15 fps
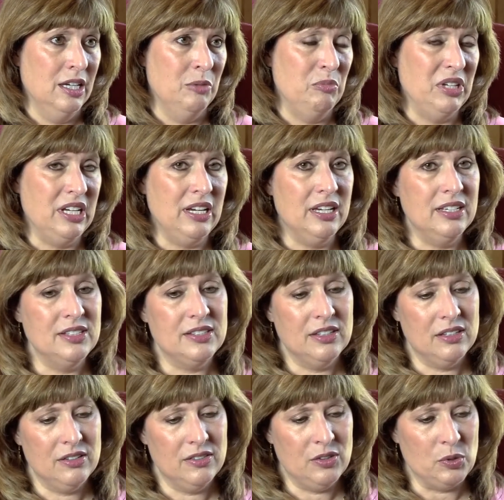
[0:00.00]
Because
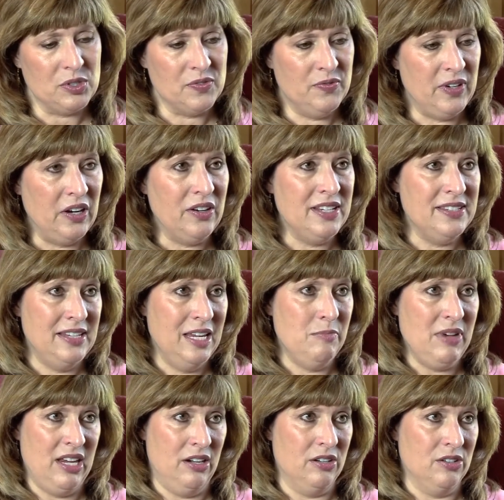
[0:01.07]
those very
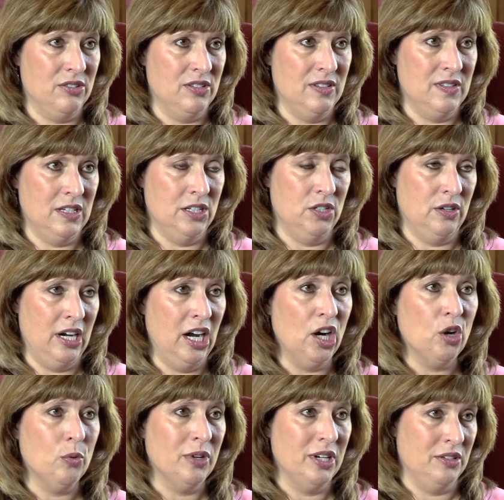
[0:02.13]
same editors that said your
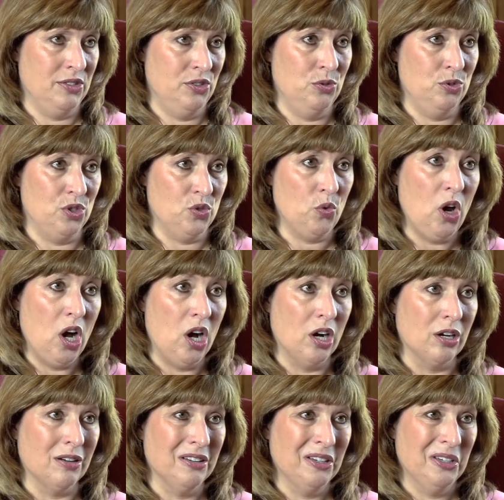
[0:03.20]
heroine is too strong